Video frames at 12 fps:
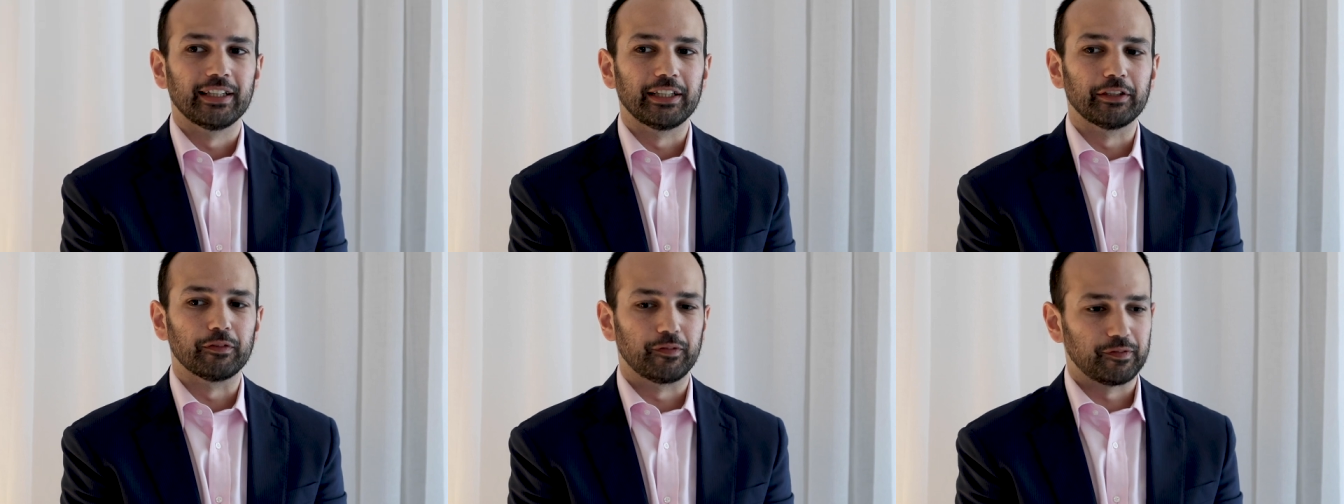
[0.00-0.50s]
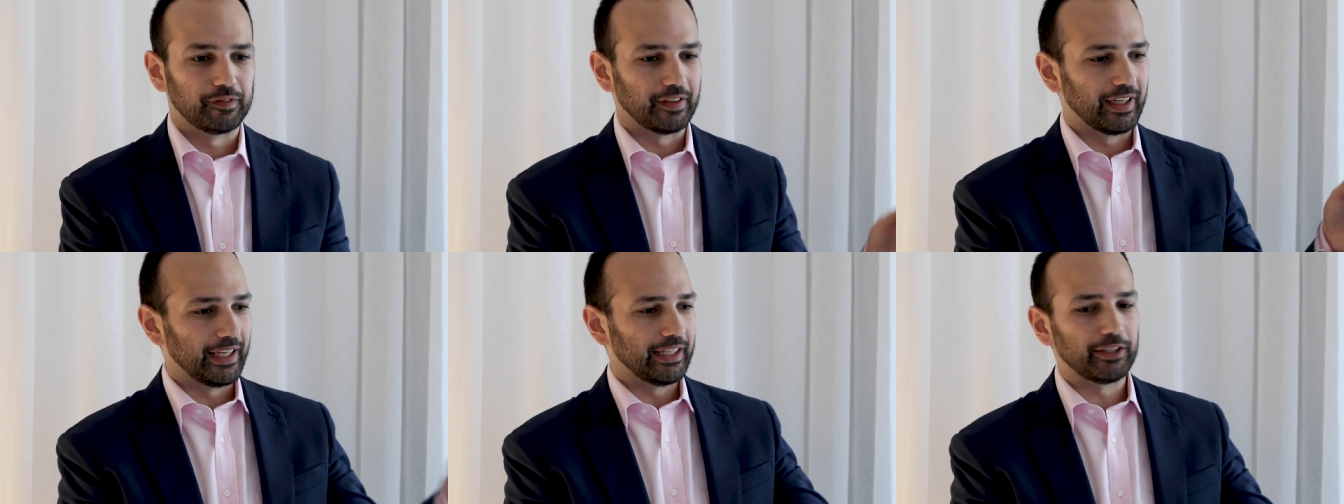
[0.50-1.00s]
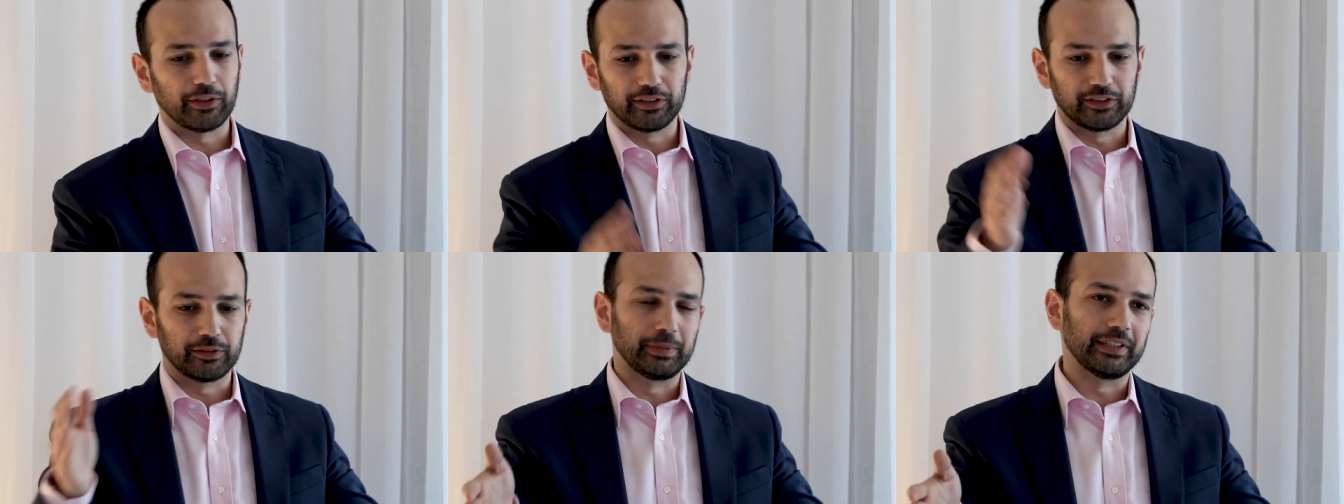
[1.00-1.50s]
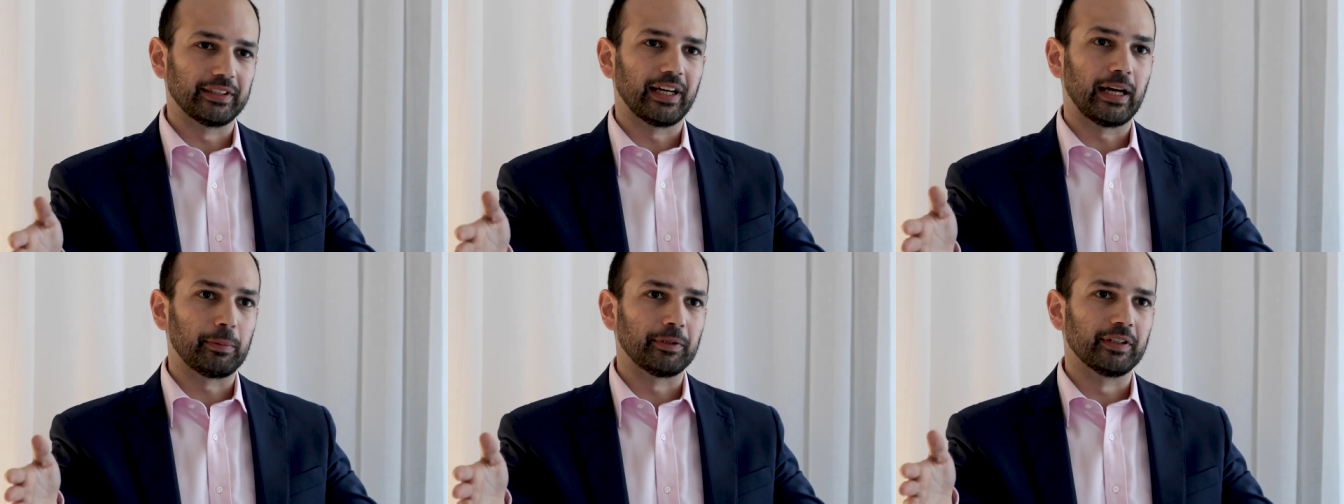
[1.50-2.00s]
if A causes B to
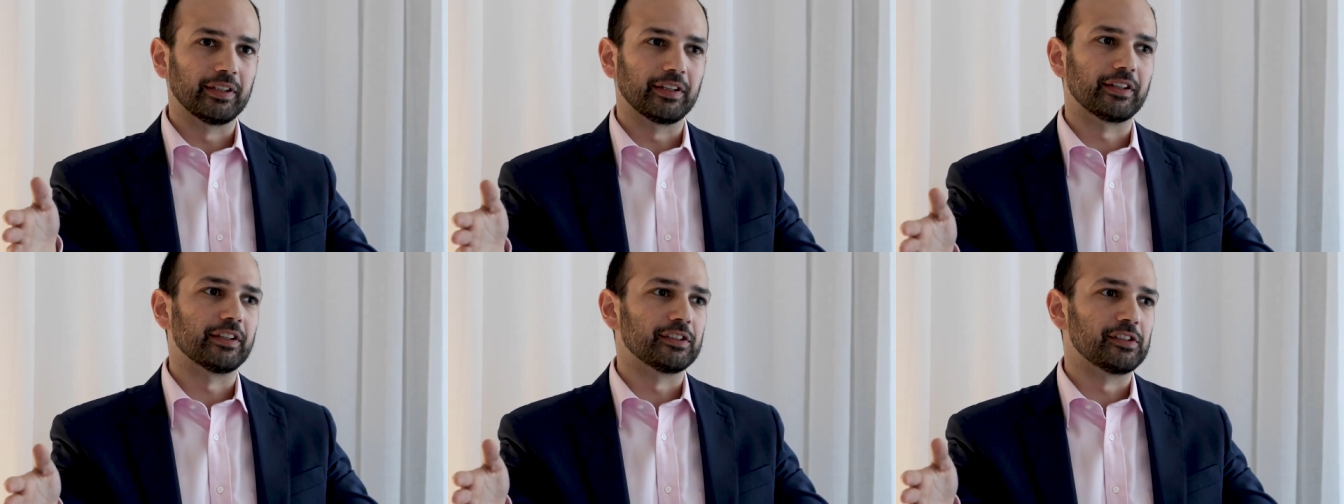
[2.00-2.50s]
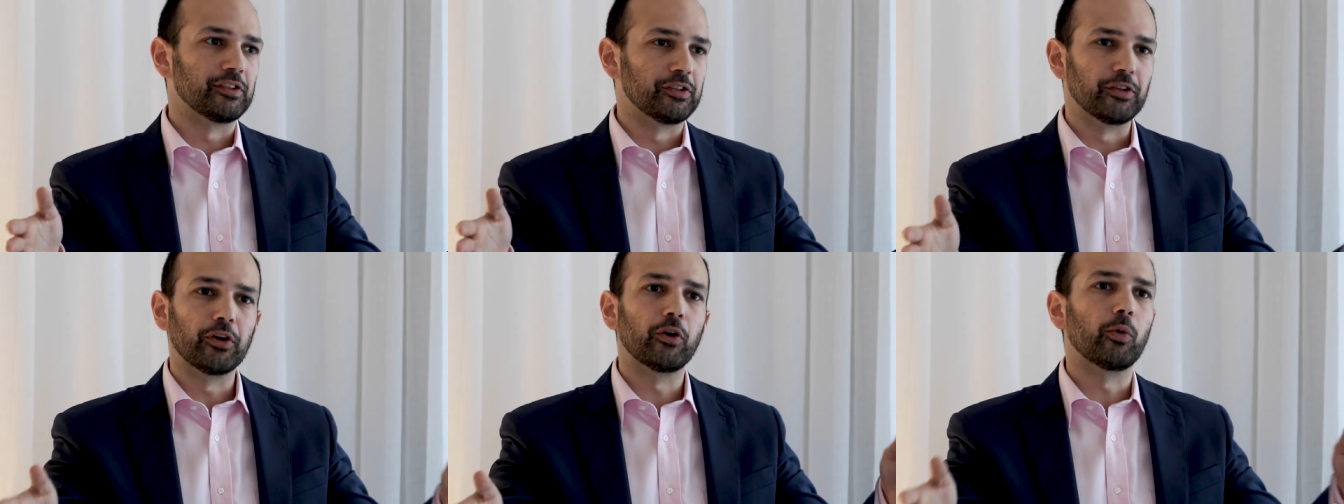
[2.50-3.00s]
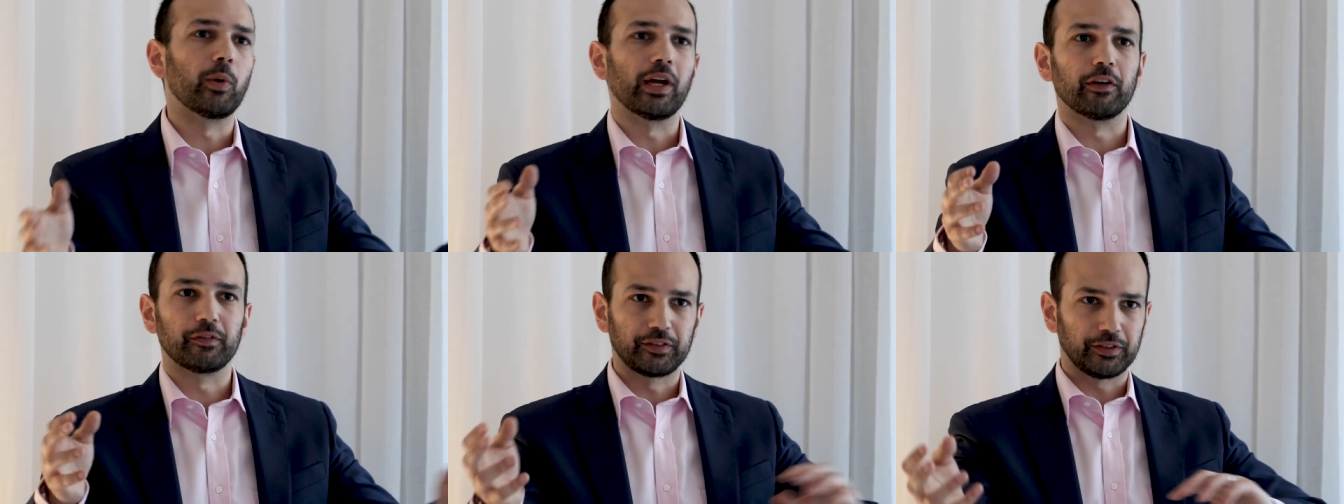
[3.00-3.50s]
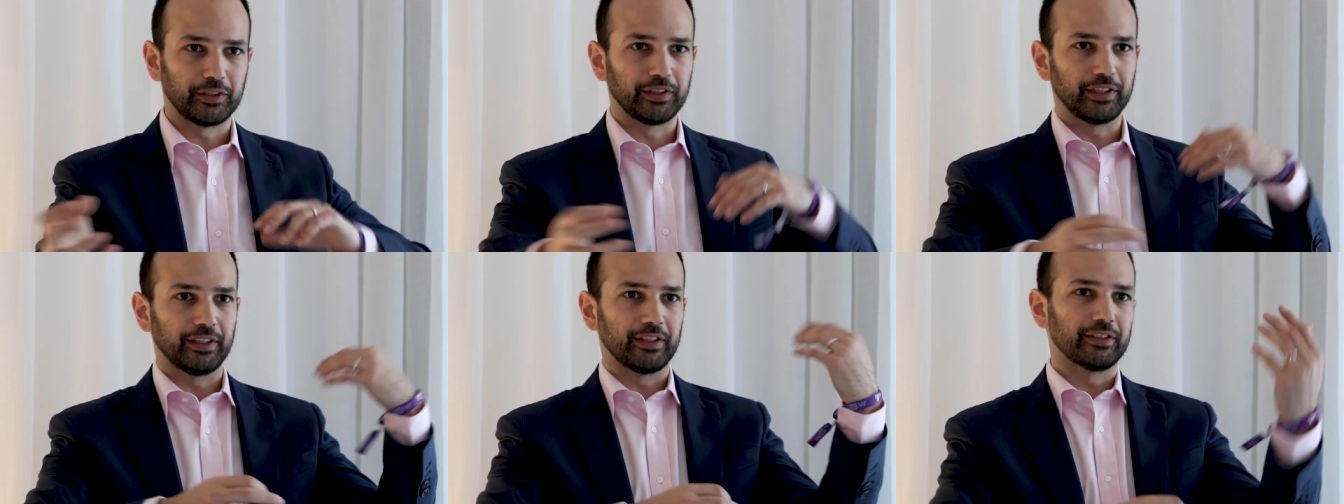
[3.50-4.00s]
happen, there is no way of
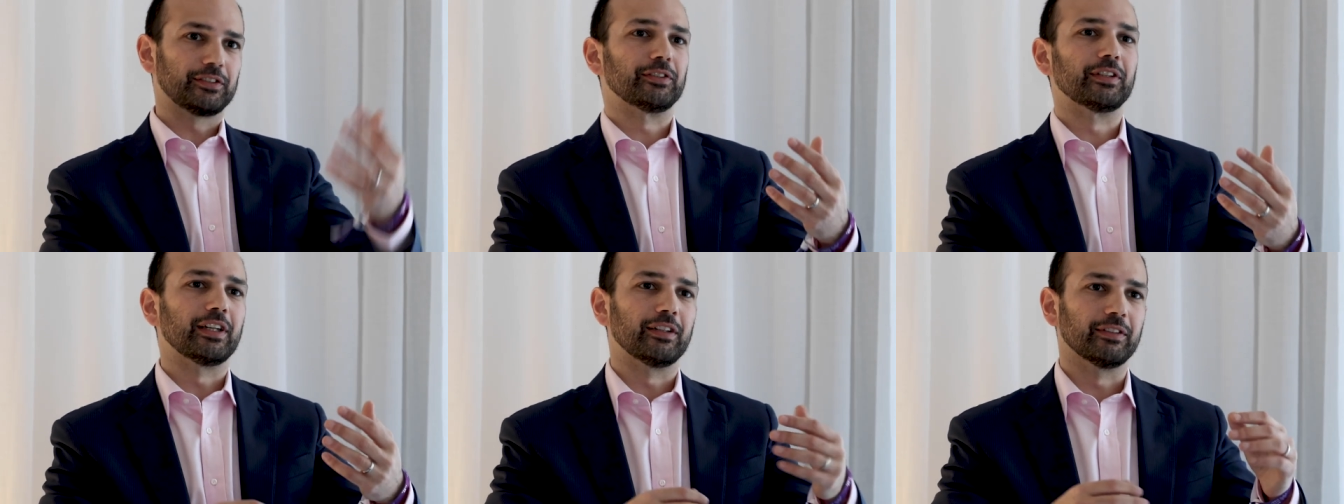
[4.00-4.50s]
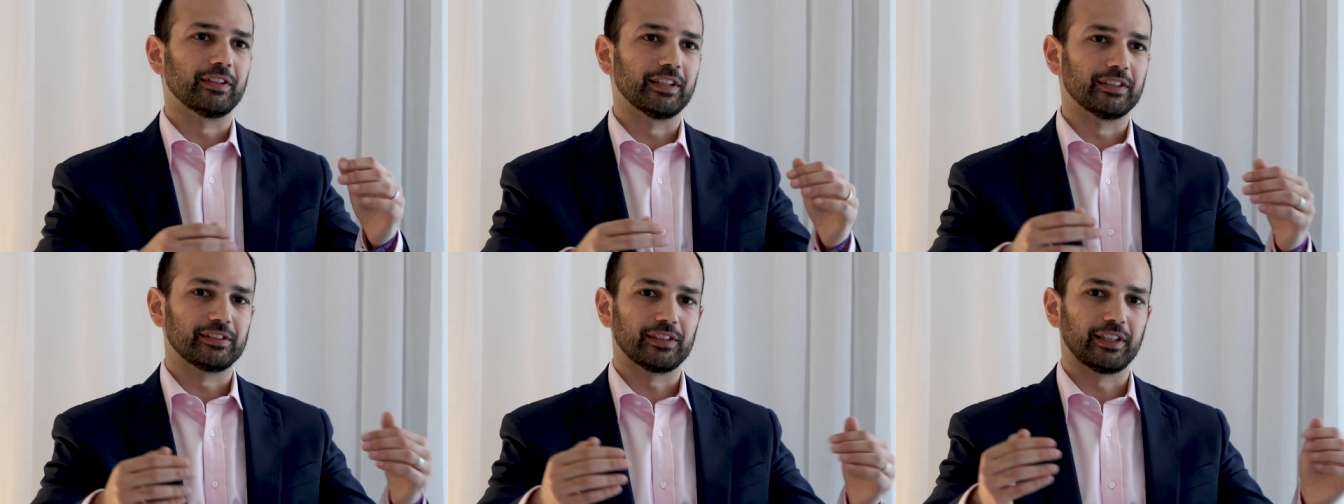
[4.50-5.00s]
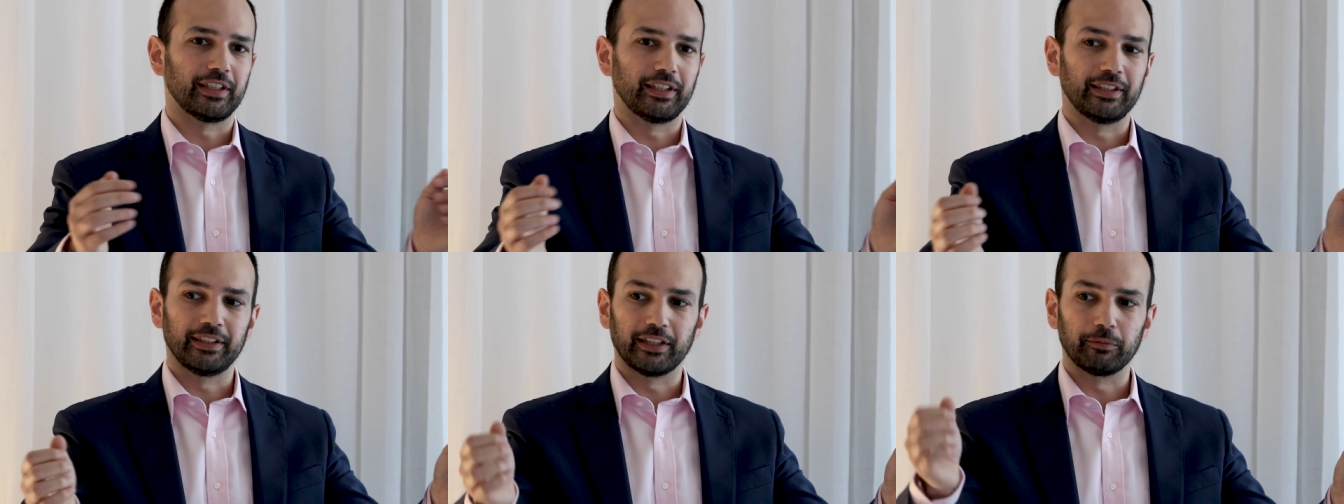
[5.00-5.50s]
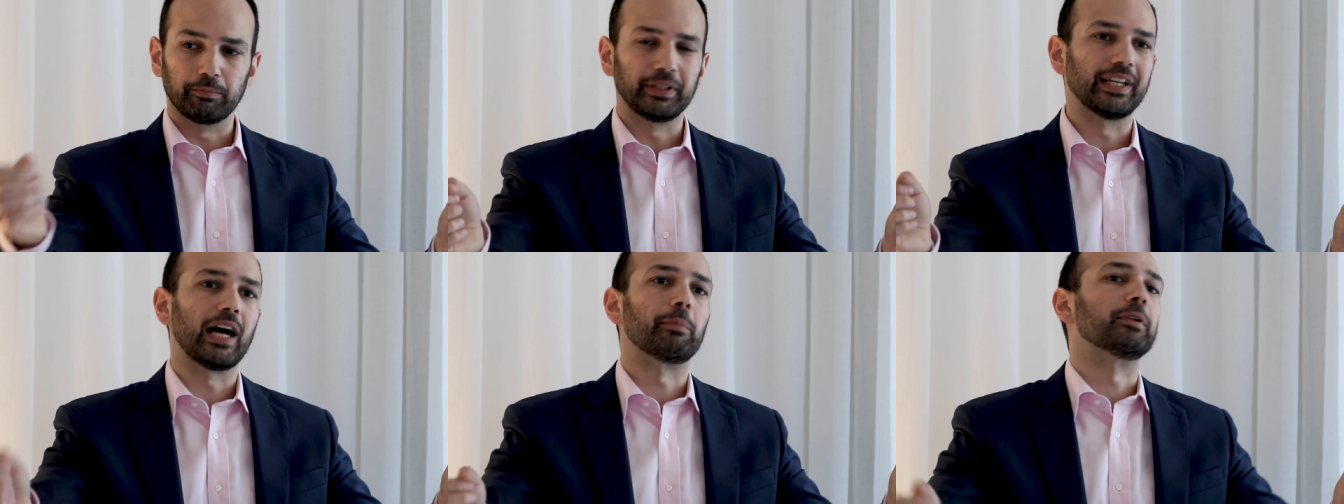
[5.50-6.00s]
turning this around and saying that
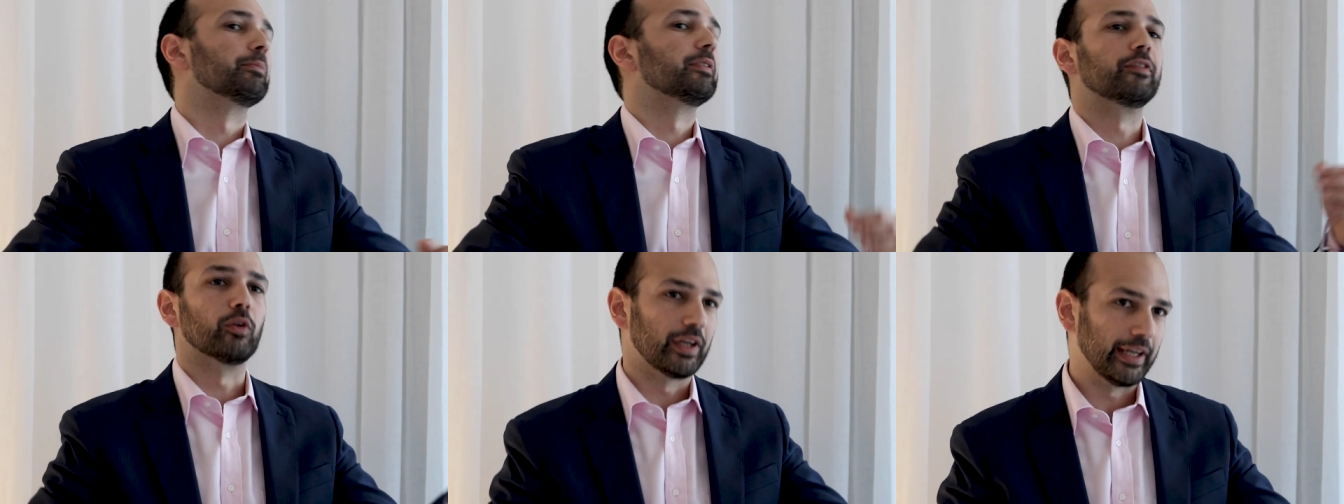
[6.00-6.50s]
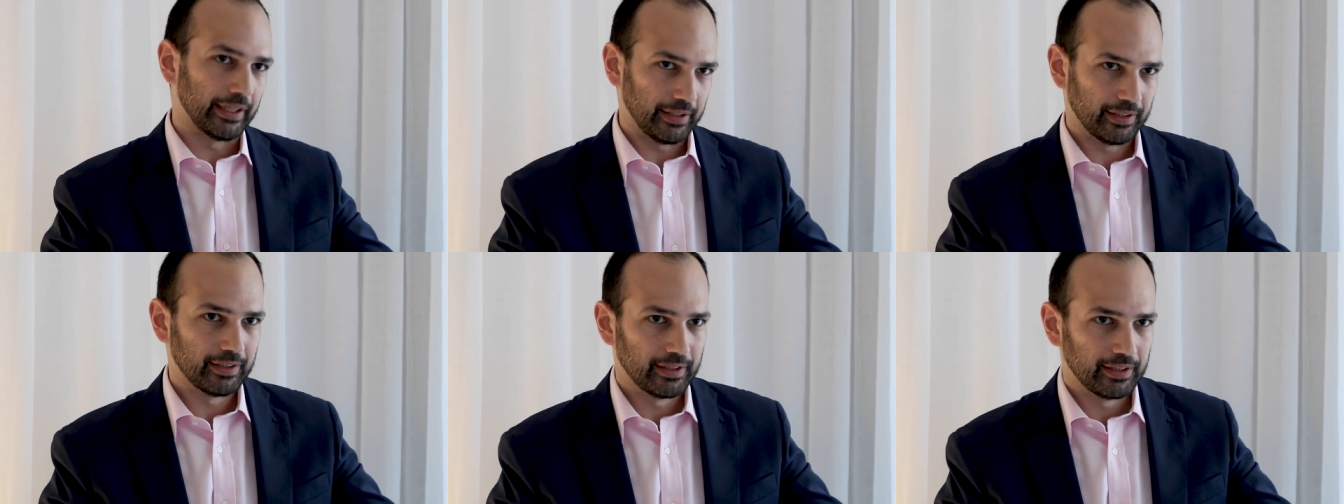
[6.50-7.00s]
B happened before A.